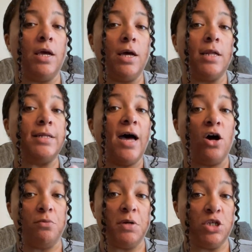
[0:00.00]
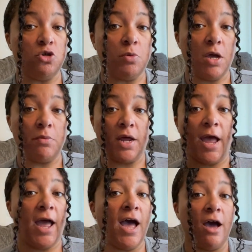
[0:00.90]
allowed me to be able to
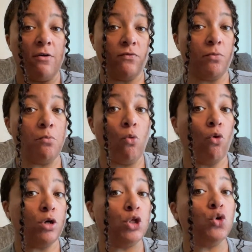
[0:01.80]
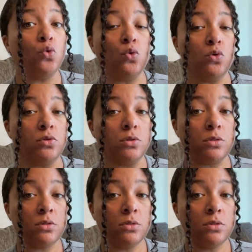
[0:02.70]
have more tools